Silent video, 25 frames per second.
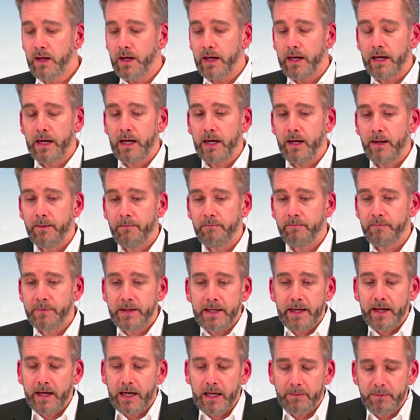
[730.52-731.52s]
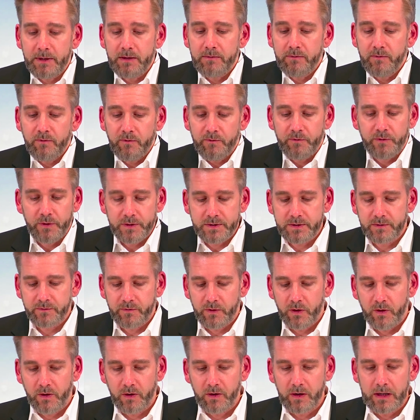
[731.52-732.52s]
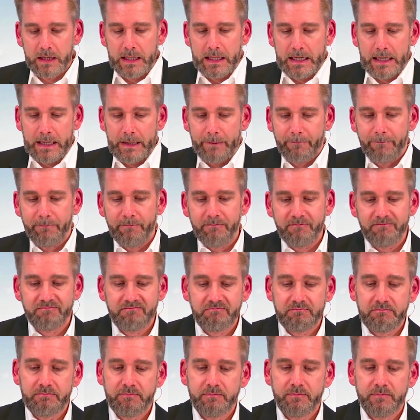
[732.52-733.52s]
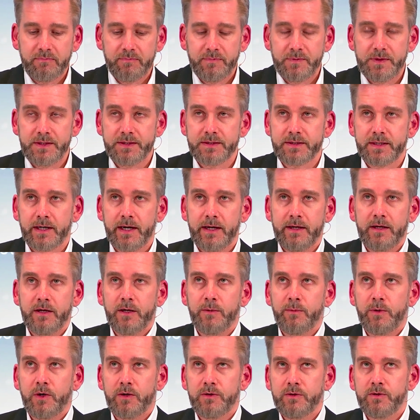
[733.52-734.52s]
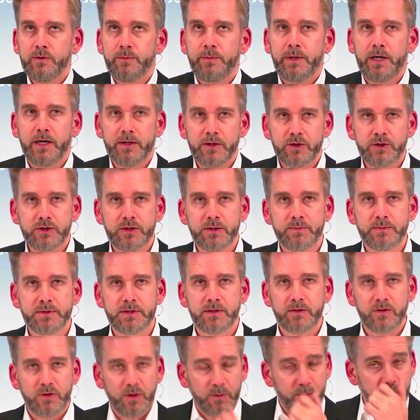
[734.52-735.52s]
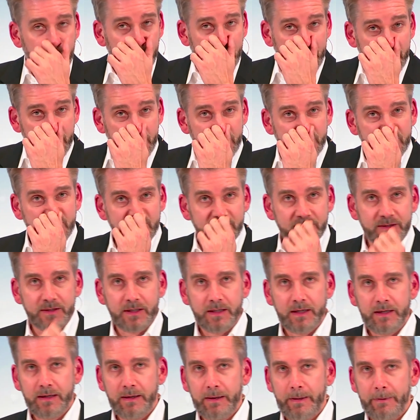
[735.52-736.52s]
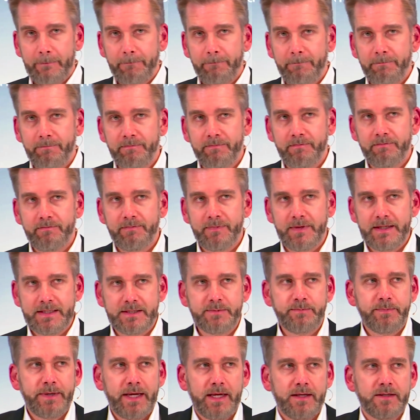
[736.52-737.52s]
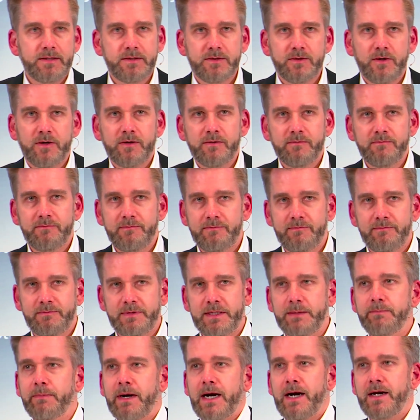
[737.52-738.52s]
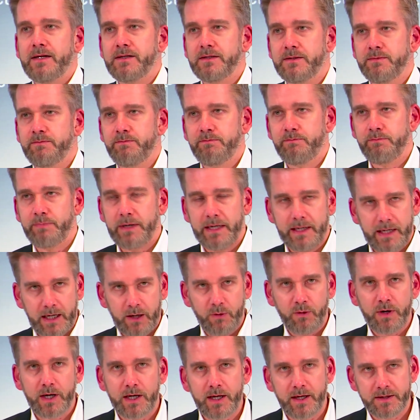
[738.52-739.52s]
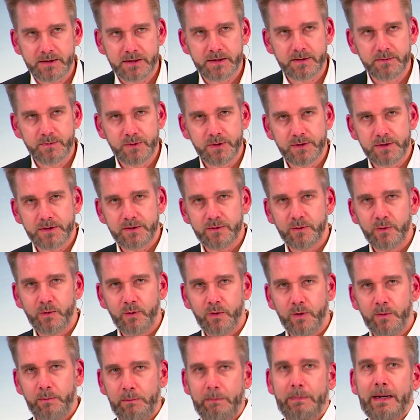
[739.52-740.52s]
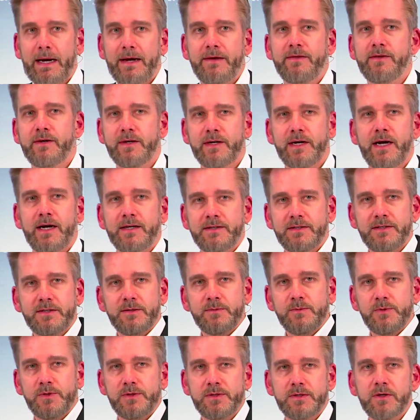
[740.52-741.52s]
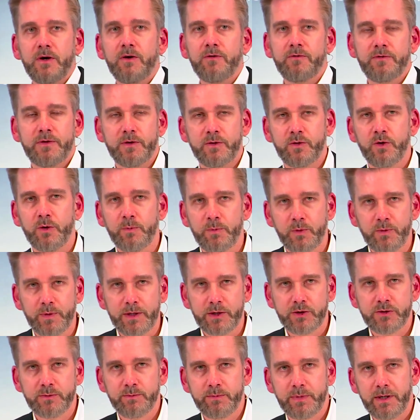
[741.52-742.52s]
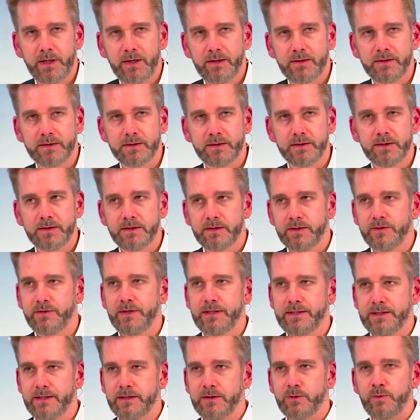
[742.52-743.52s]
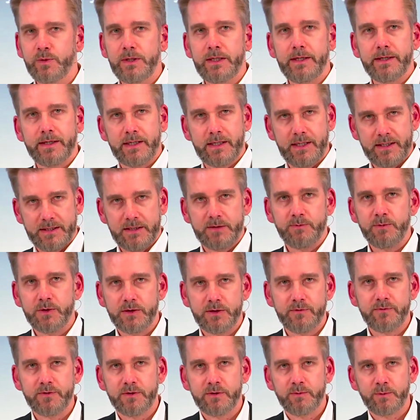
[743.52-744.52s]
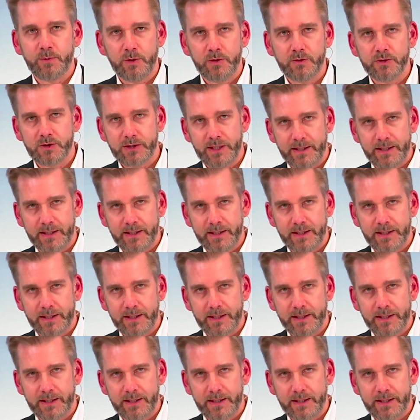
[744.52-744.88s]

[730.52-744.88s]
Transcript: Um, yeah, I mean, first of all, um, deciding about new partnerships and corporations is based on demand by our customers or by the customers of the corporation partners. So this is really a customer-driven approach.